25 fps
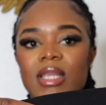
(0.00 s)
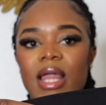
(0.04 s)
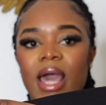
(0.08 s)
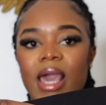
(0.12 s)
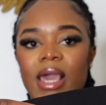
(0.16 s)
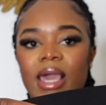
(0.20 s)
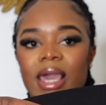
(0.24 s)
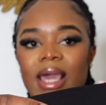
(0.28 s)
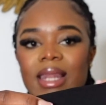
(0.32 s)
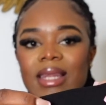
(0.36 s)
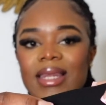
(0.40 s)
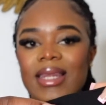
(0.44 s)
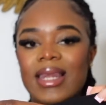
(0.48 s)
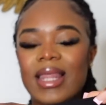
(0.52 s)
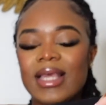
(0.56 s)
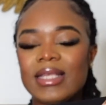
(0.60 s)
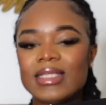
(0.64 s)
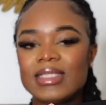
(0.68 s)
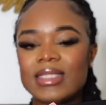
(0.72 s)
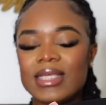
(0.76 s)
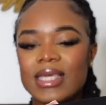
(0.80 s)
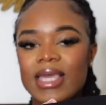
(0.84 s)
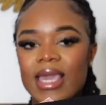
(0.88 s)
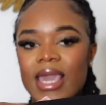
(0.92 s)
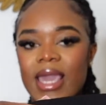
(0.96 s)
like
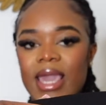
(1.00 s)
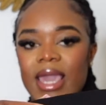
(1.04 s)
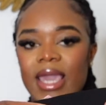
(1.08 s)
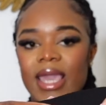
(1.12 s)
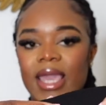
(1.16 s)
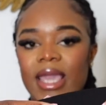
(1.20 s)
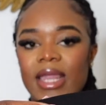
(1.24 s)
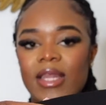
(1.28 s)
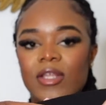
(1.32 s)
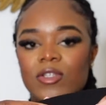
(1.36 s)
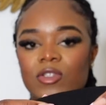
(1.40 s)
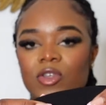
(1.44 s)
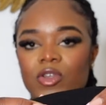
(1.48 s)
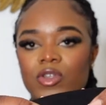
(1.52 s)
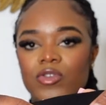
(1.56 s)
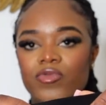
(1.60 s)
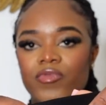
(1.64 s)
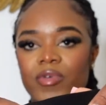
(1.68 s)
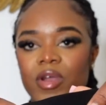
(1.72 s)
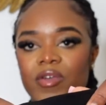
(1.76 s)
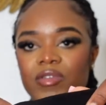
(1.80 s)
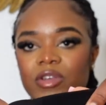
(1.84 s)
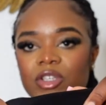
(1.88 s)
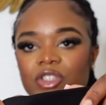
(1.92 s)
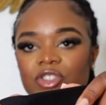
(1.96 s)
elasticated so it's
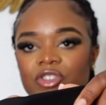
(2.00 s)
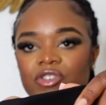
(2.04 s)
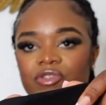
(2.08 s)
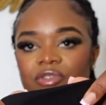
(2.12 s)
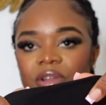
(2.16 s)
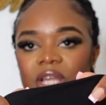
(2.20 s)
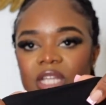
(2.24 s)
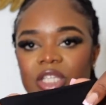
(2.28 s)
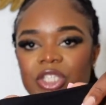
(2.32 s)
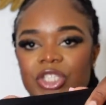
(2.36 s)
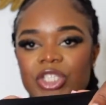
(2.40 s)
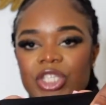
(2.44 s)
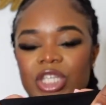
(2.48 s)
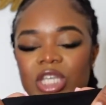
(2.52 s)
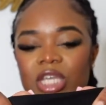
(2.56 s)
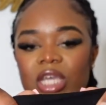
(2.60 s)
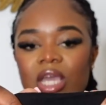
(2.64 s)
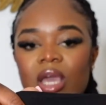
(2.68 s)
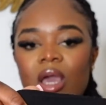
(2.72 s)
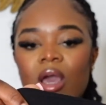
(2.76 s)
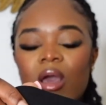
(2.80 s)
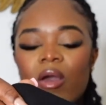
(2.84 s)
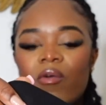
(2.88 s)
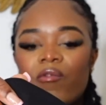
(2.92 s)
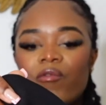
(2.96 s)
very
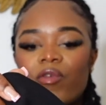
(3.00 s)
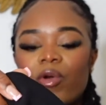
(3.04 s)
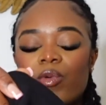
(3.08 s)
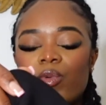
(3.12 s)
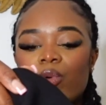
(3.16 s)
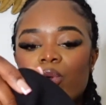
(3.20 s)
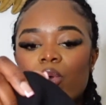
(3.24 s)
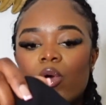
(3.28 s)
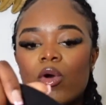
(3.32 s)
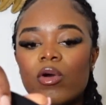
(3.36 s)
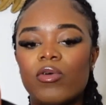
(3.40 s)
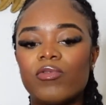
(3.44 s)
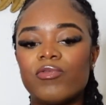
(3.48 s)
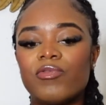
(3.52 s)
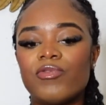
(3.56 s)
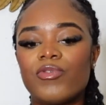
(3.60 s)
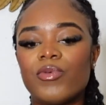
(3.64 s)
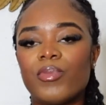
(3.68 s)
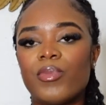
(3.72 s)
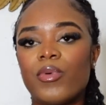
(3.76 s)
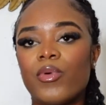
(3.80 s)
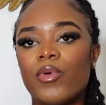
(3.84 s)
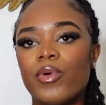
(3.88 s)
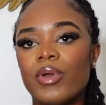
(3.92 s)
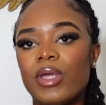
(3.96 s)
stretchy very
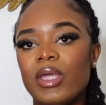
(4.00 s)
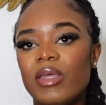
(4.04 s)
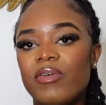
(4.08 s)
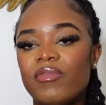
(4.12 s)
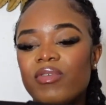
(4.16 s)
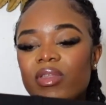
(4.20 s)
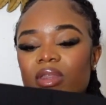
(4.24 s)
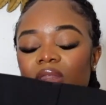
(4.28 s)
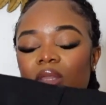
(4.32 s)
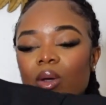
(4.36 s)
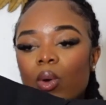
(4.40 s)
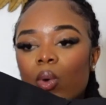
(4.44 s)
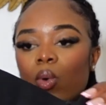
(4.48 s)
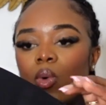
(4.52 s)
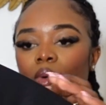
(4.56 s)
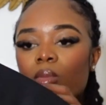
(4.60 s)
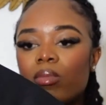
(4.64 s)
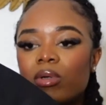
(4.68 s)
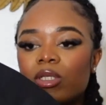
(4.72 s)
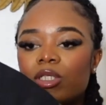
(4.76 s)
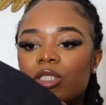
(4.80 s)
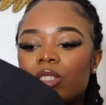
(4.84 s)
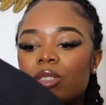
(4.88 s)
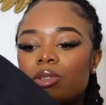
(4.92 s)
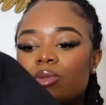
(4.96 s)
comfortable even the whole
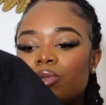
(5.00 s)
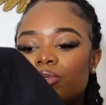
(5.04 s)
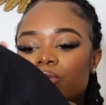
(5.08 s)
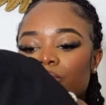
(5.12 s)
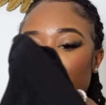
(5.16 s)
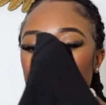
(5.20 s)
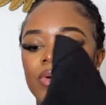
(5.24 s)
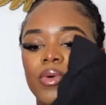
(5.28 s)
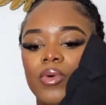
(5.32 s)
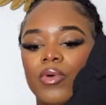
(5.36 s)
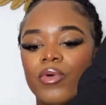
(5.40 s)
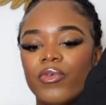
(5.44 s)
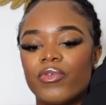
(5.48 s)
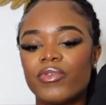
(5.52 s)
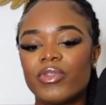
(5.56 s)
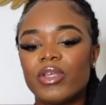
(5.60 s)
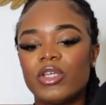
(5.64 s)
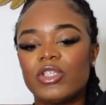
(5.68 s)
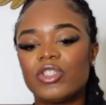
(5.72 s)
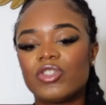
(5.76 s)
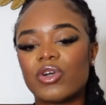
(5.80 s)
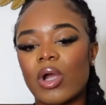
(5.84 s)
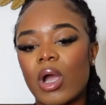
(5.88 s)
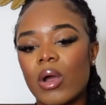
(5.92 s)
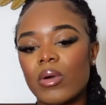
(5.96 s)
material of the
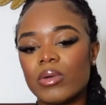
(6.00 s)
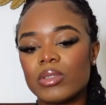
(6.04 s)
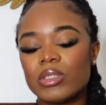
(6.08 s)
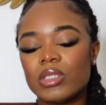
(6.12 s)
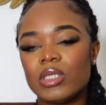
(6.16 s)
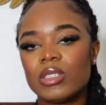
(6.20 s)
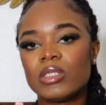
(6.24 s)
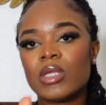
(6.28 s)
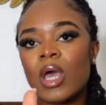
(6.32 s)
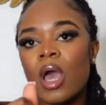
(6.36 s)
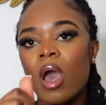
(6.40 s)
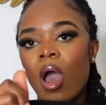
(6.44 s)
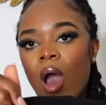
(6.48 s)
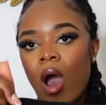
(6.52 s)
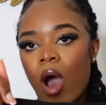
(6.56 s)
trousers